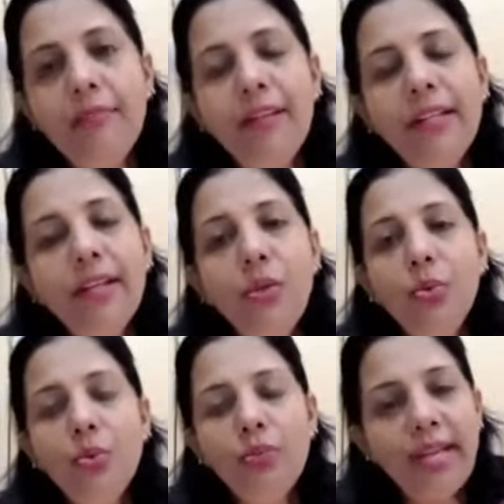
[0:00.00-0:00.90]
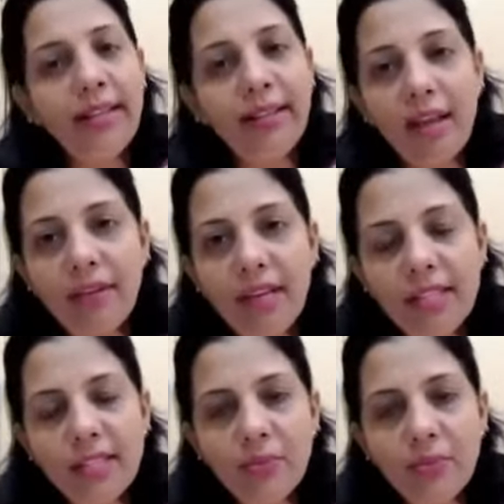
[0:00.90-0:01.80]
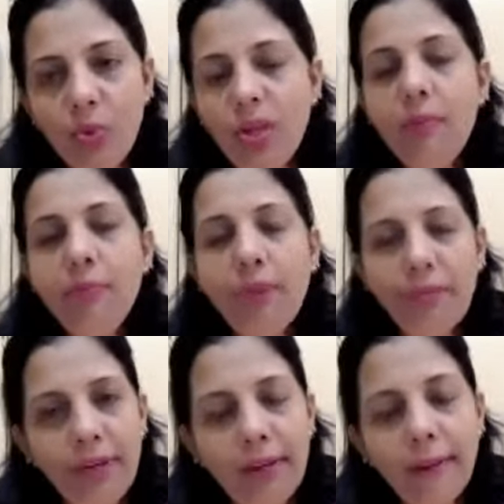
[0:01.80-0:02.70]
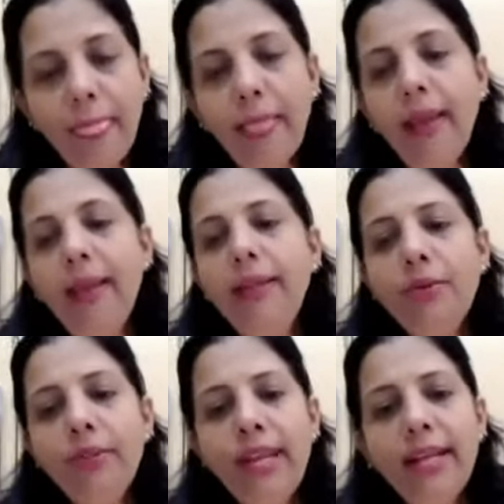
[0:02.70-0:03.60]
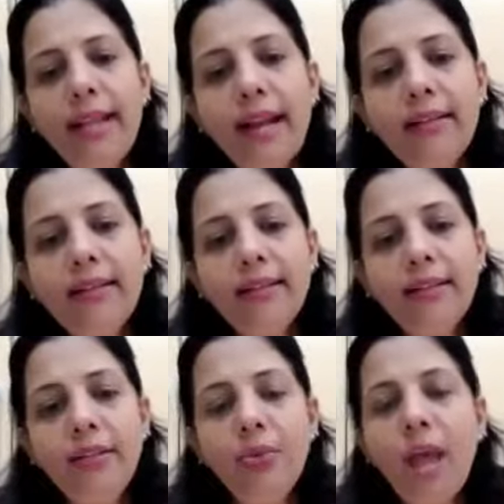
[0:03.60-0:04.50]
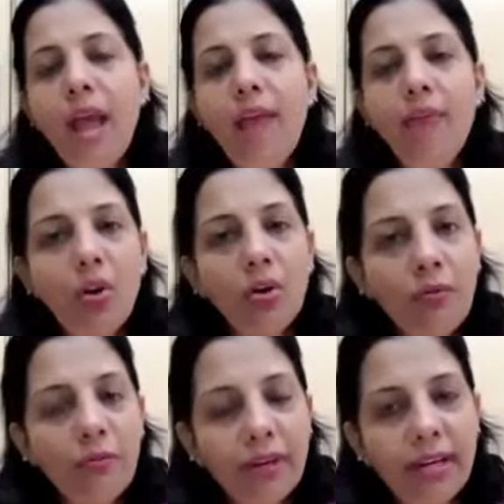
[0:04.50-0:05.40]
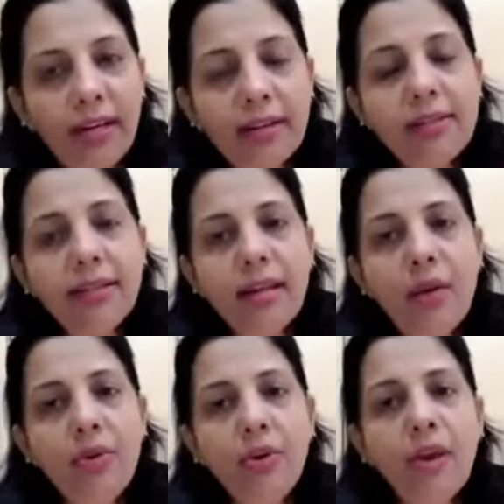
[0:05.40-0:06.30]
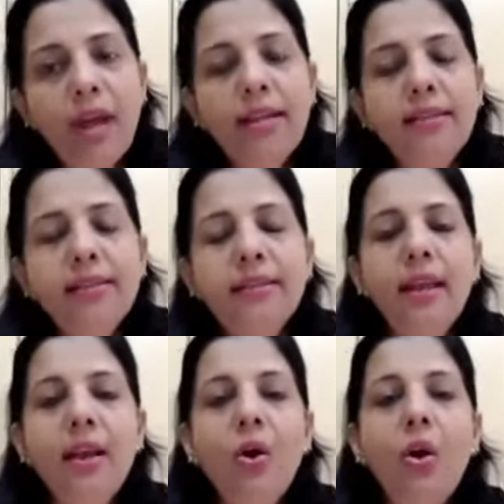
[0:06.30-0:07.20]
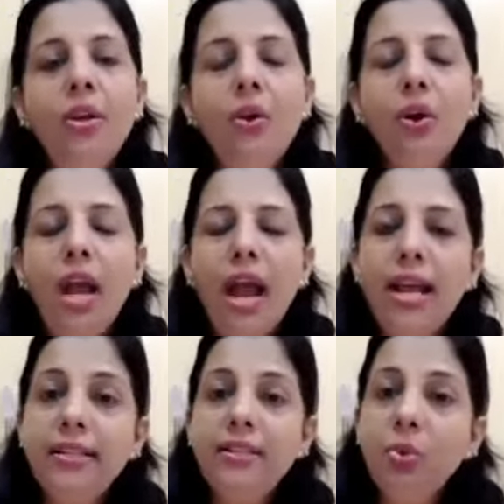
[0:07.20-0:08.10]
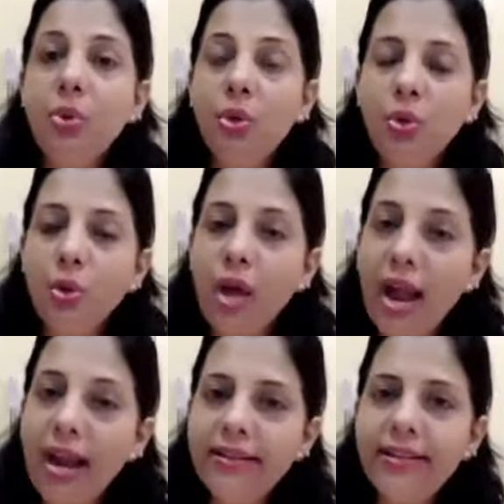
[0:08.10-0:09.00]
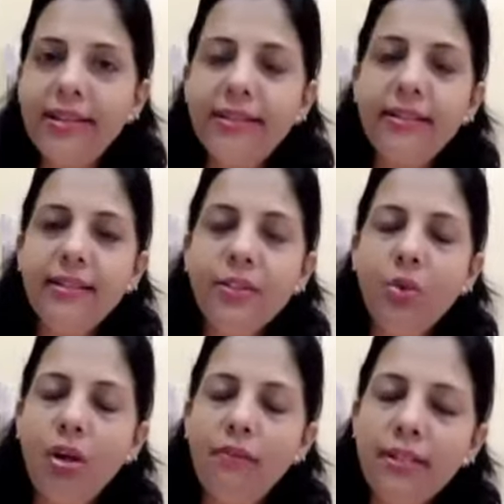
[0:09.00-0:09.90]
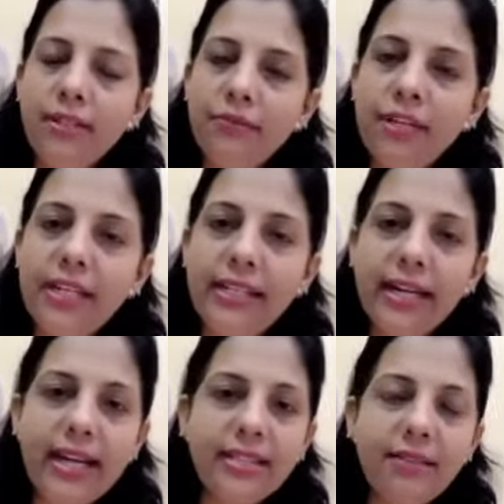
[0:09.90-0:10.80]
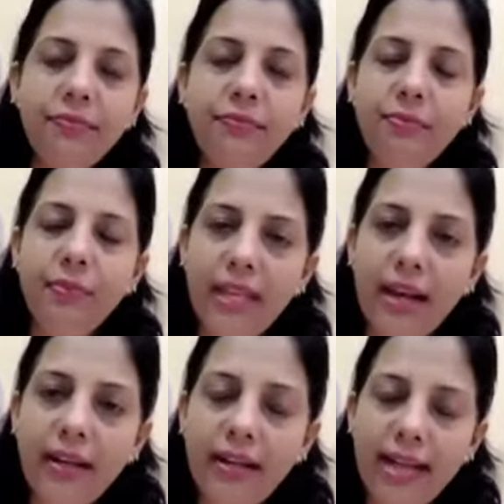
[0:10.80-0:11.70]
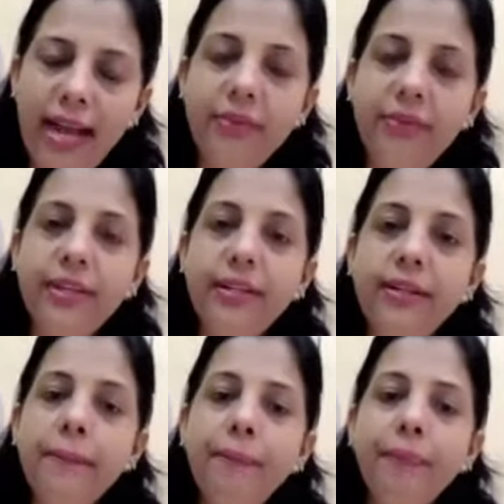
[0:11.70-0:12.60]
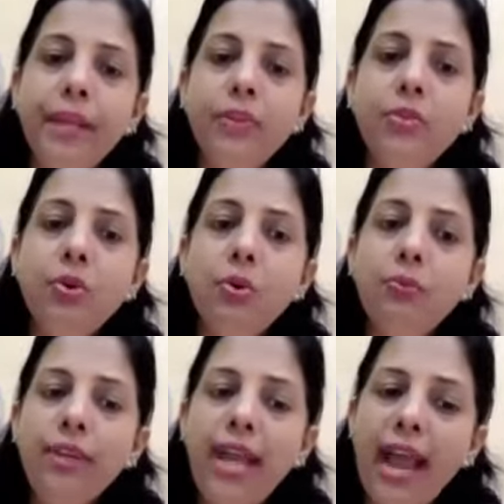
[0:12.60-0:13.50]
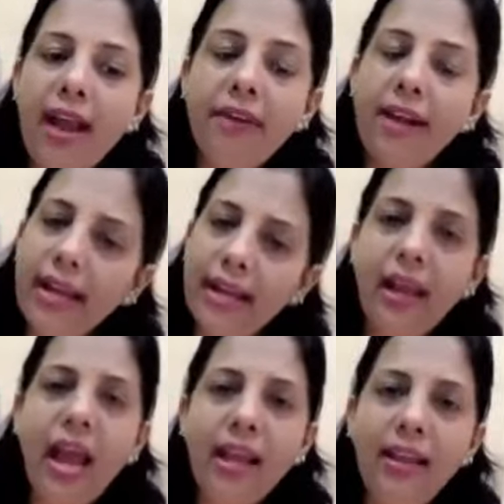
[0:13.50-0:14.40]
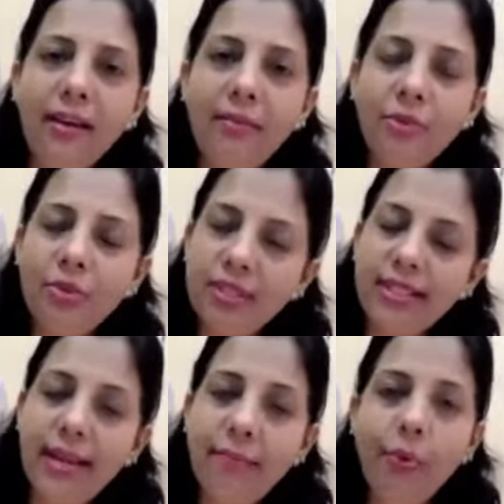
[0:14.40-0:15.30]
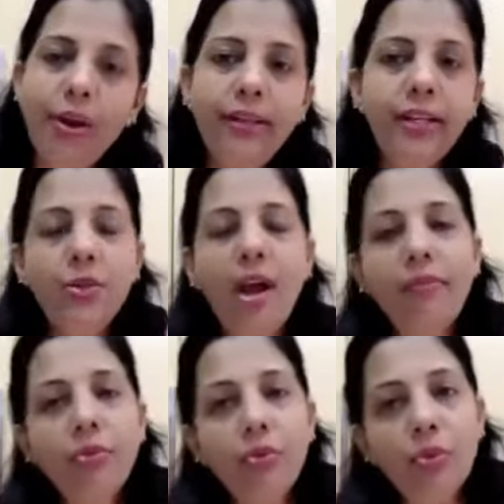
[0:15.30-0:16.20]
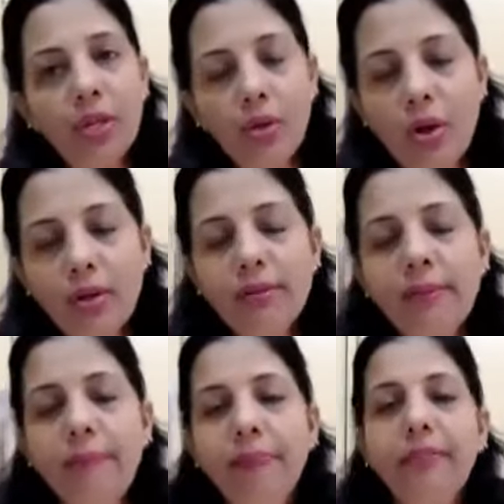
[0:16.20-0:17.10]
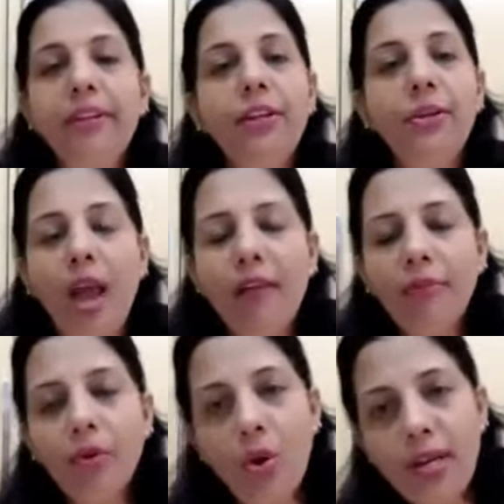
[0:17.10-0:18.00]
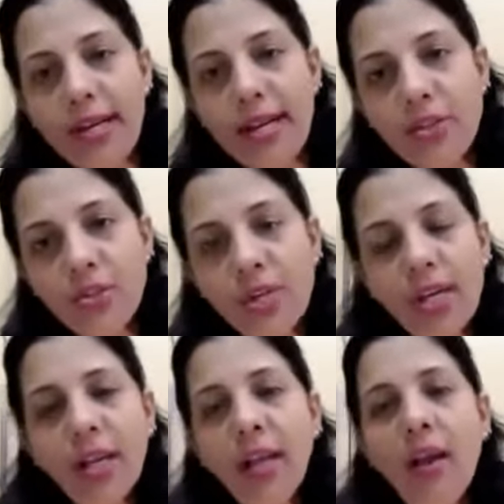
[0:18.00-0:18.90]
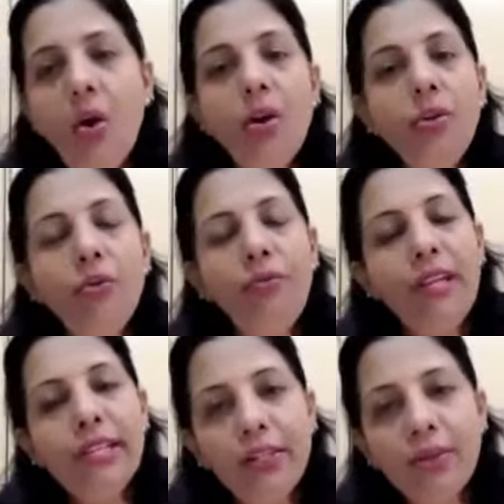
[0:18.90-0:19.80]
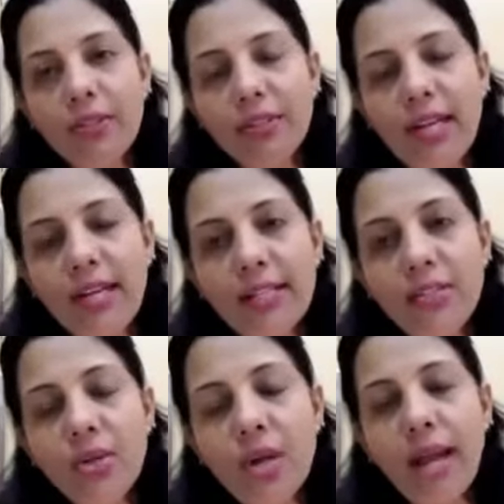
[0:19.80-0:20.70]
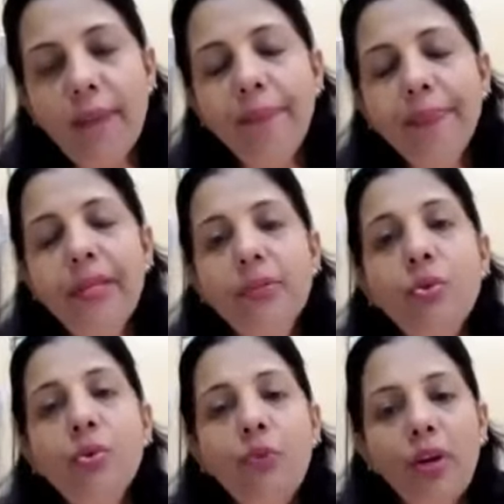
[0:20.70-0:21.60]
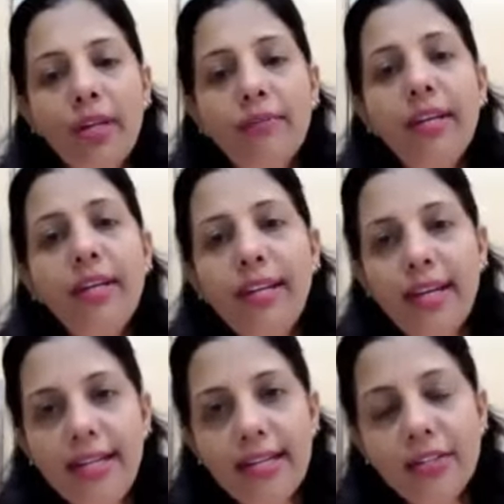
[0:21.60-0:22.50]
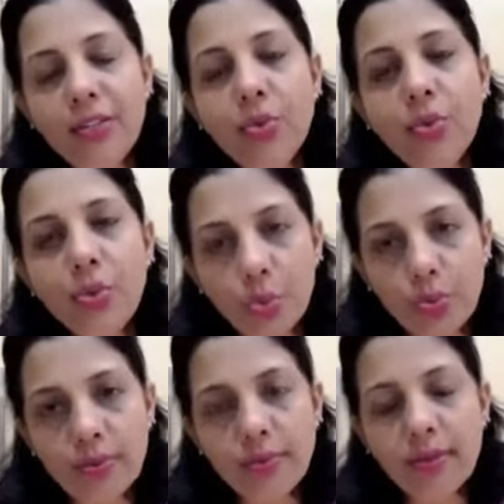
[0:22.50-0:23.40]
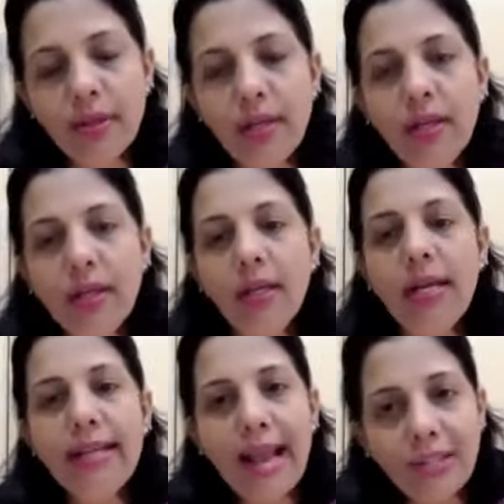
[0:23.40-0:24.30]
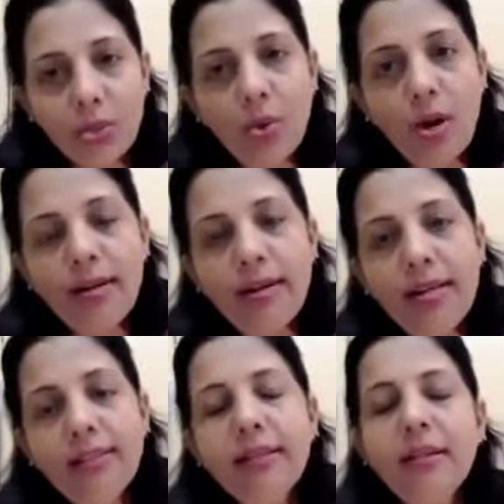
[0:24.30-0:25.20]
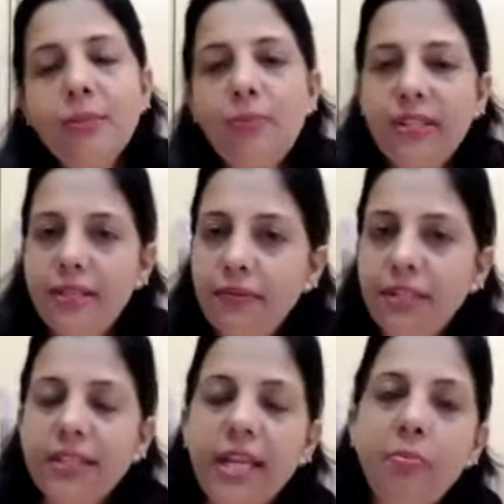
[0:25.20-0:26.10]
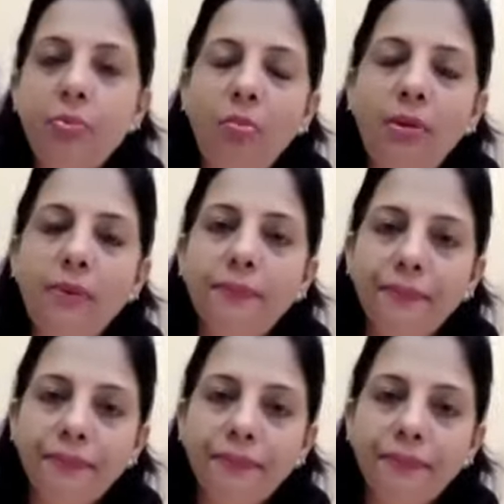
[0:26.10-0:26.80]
whether you think they are very swollen, puffy, you think that you have lot of wrinkles around your eyes, or your eyes don't look hydrated, you always feel that as if they are dehydrated. So we have, again, I come to the same point that you have to know the cause, whether you have chronic itching or you feel that your skin is dry. So whatever ingredients you choose, it has to address a specific skin problem.